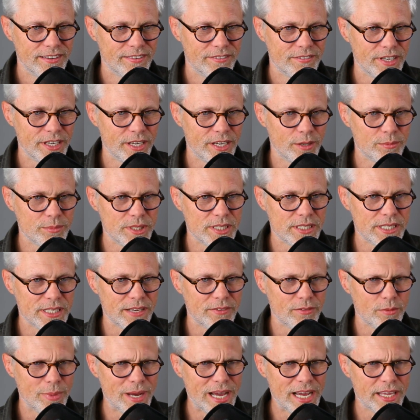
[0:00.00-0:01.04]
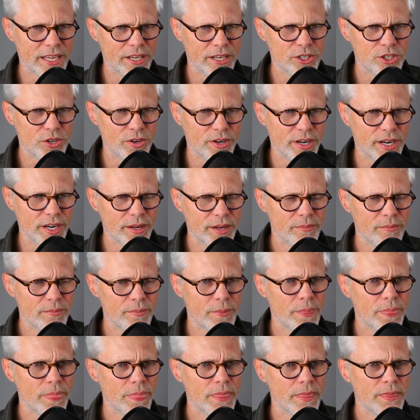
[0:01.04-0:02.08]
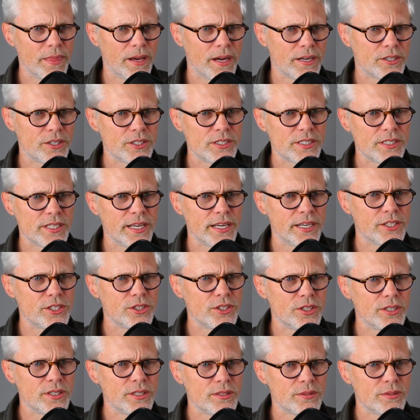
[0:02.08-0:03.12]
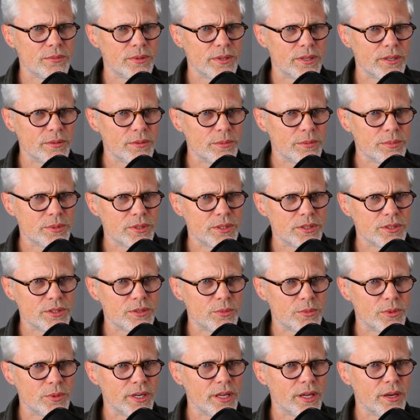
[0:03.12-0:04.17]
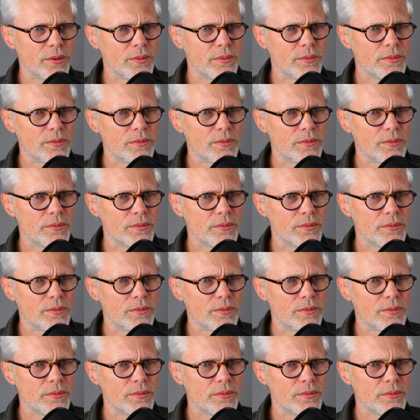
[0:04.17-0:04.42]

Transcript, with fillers: Payam says I have a back injury. Doctors say I shouldn't. Where oops, where to go?